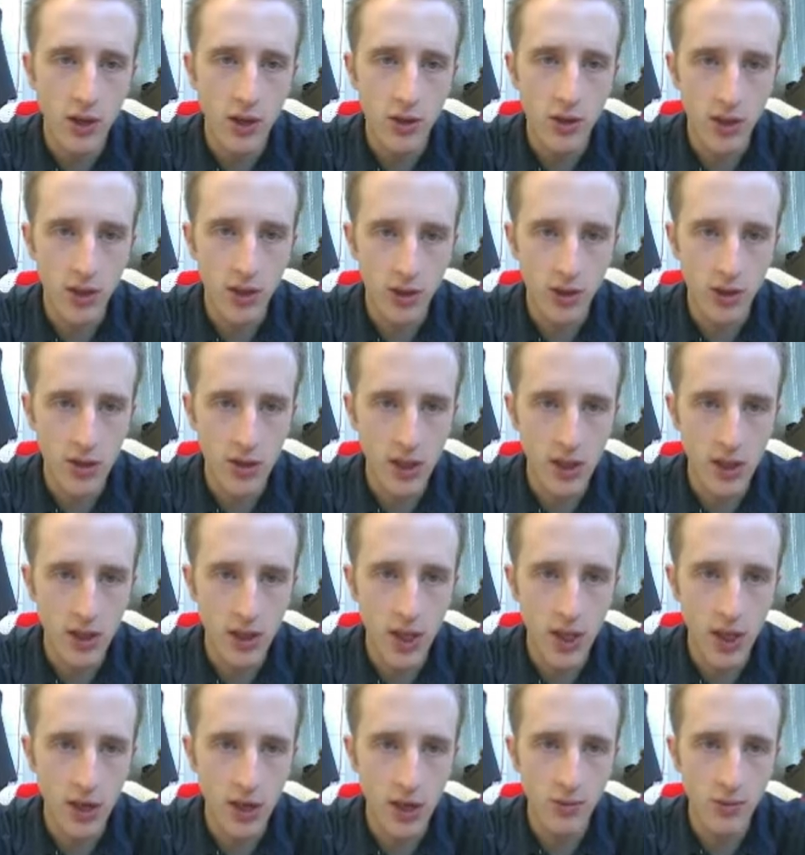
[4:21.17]
So you'll see a
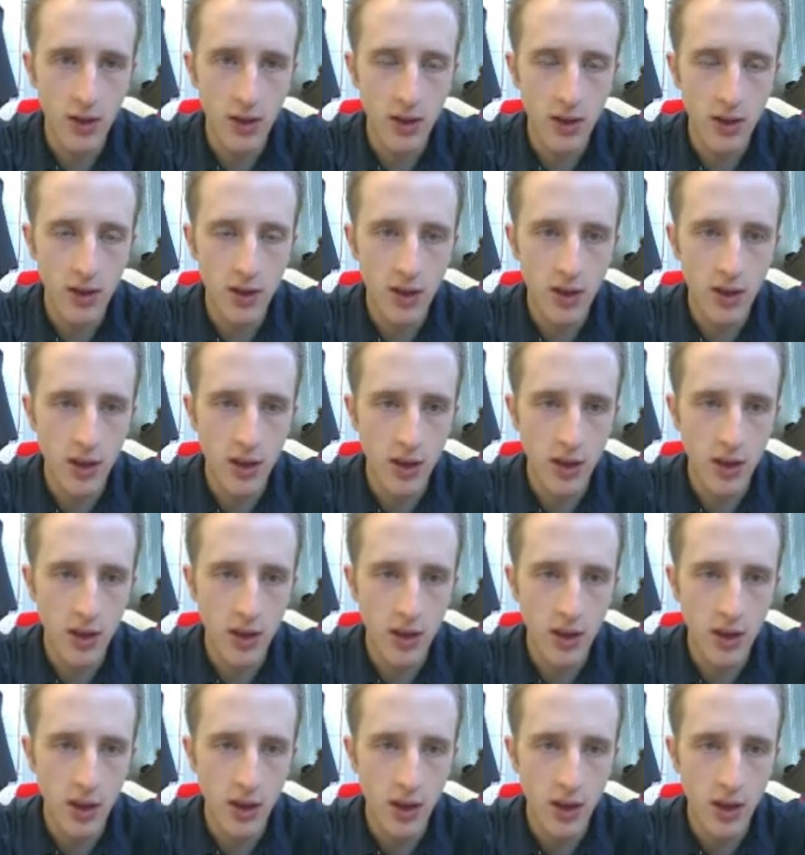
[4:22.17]
diamond
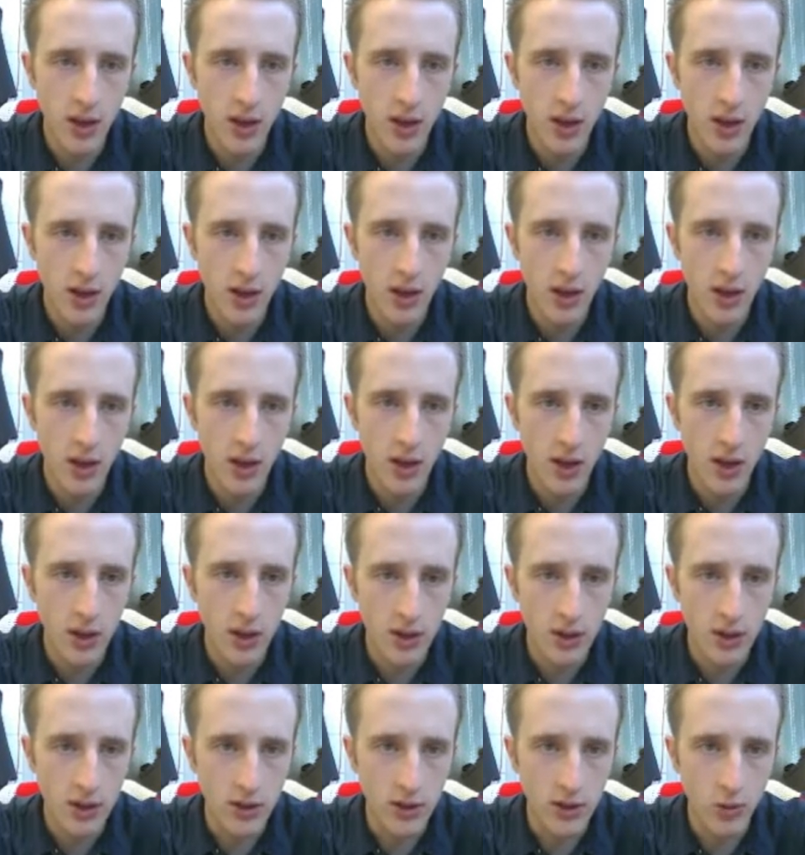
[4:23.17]

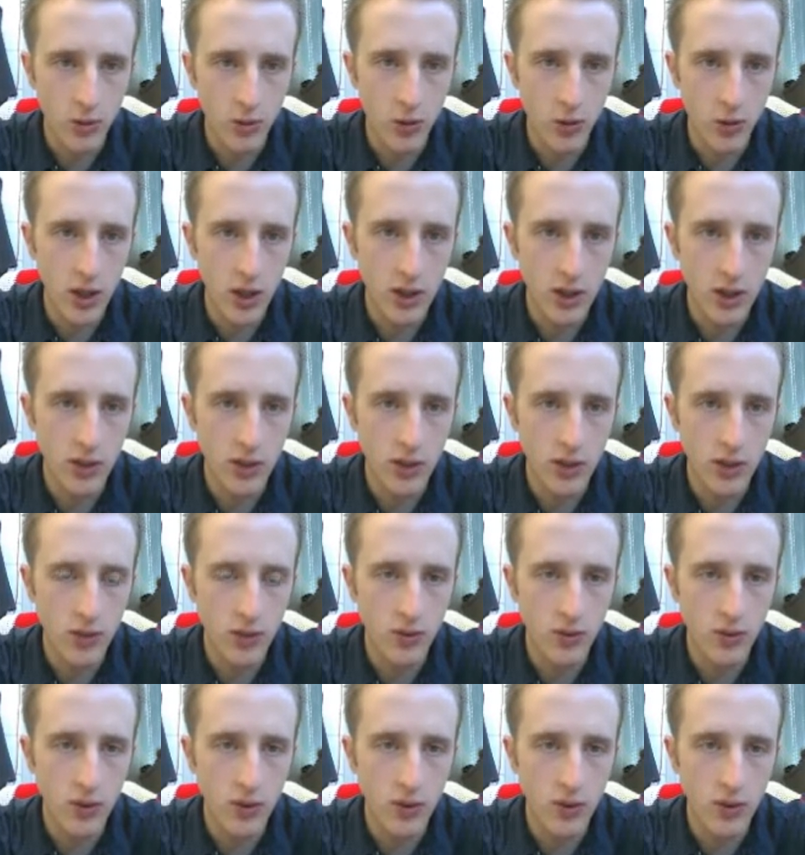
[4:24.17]
and some red
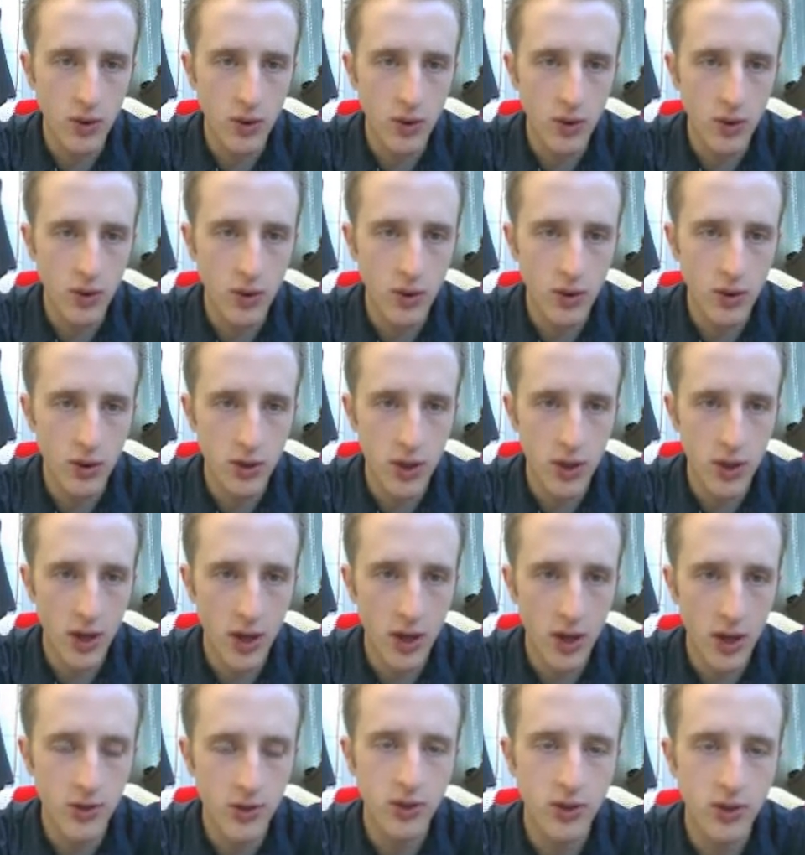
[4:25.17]

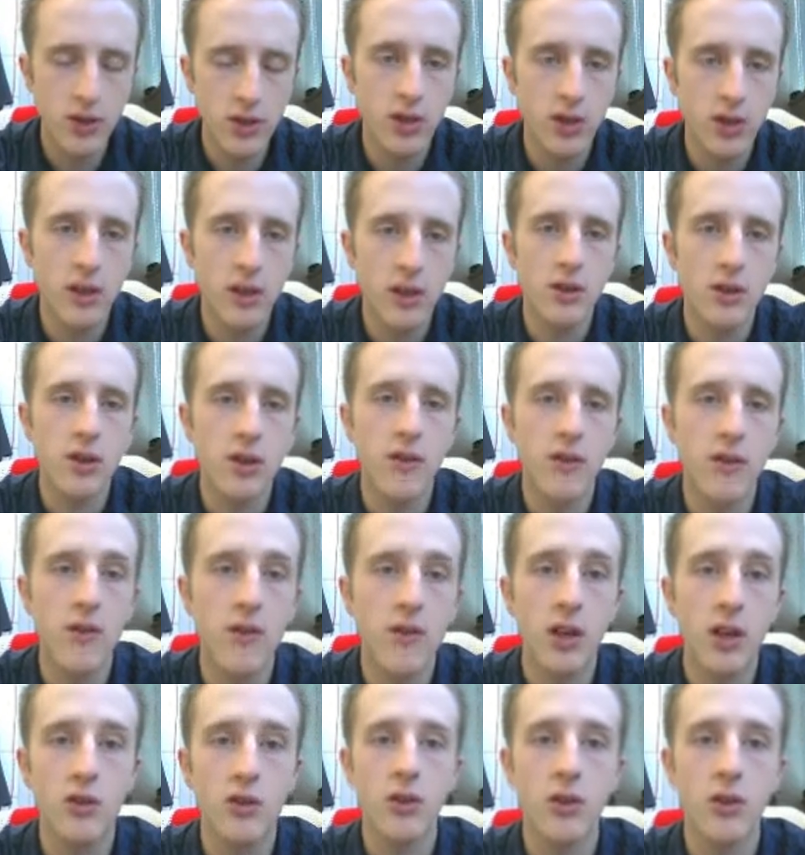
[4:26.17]
dots. It'll say
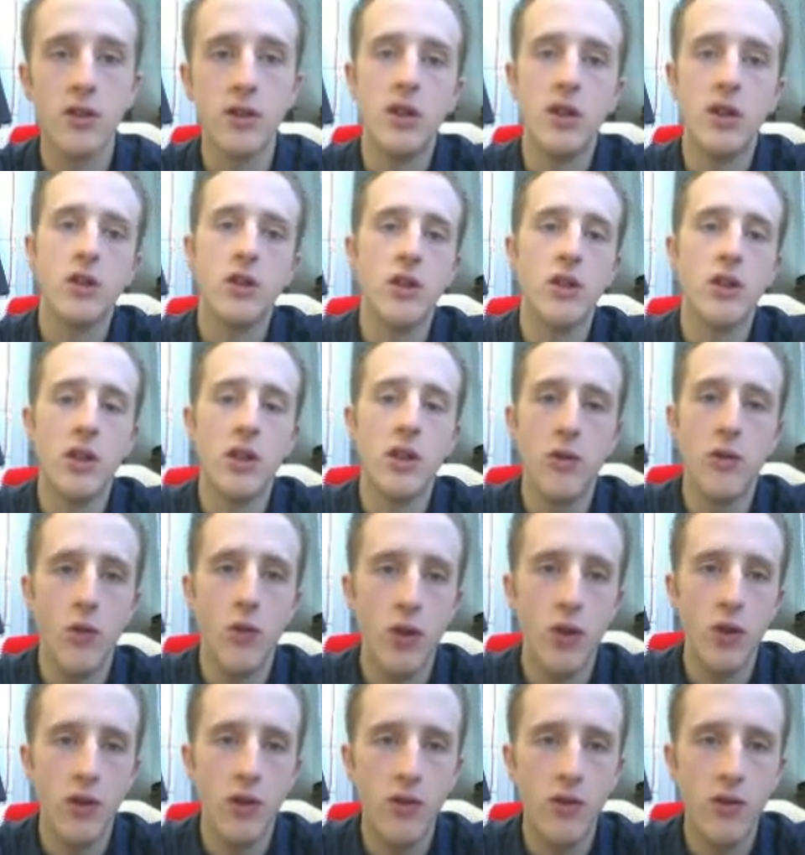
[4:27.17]
vectorization. You
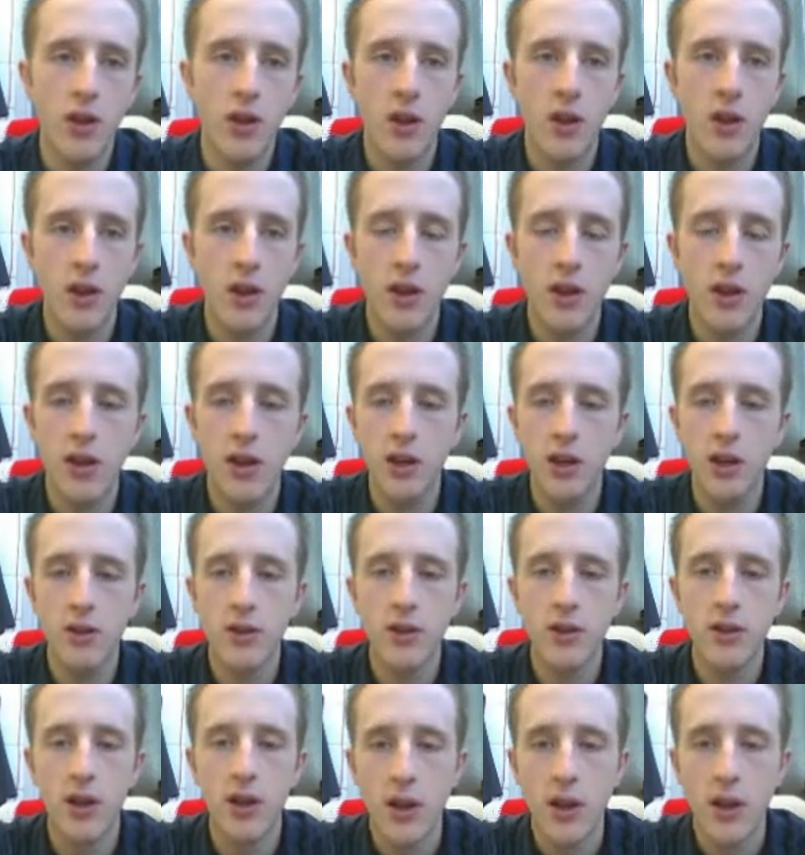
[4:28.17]
will left click on
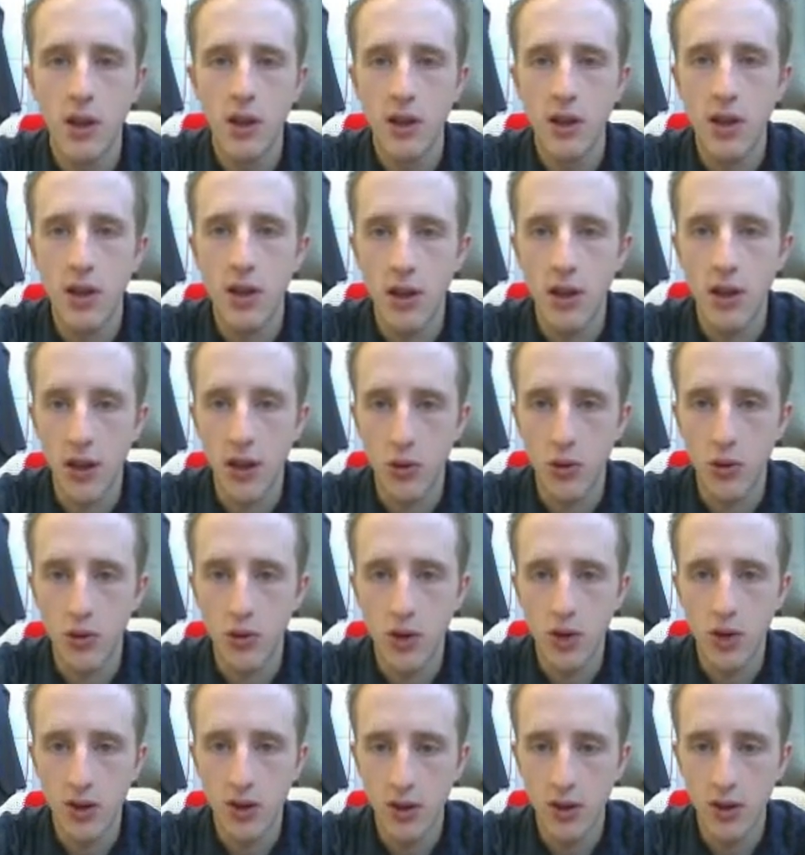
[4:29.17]
that, and that will
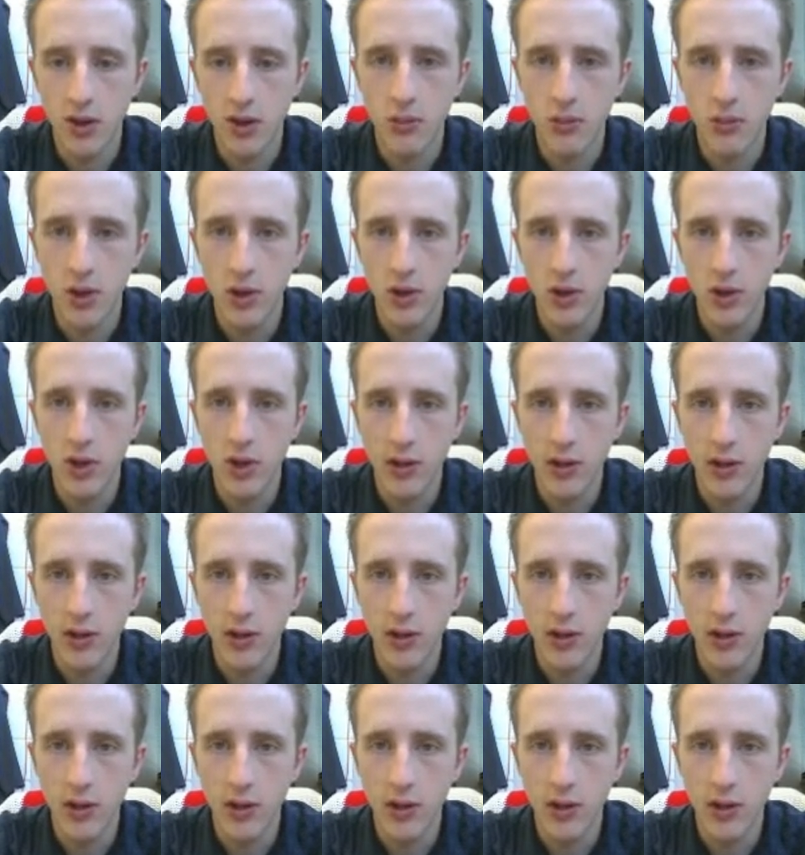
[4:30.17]
trace our image.